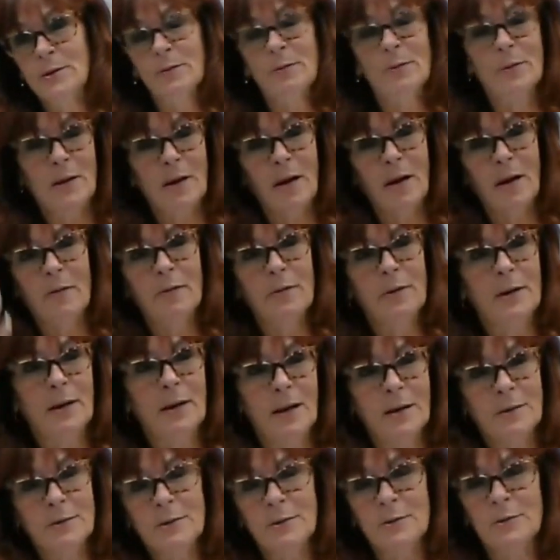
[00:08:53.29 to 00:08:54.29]
recovery
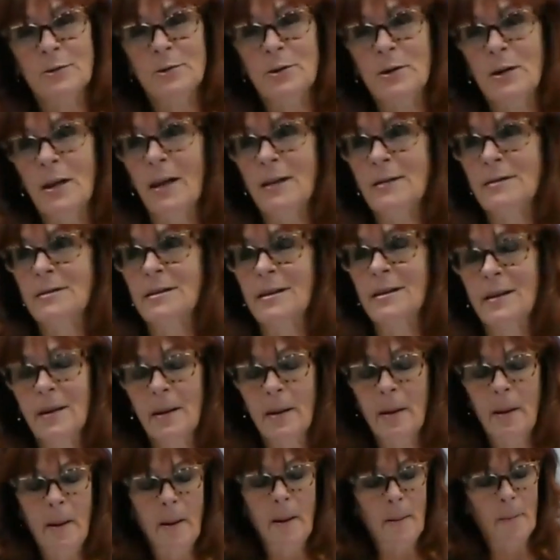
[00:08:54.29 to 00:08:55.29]
now, so she gets it.
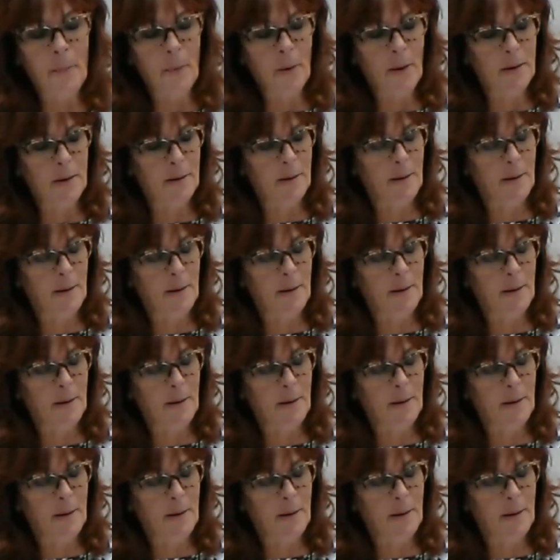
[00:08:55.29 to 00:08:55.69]
But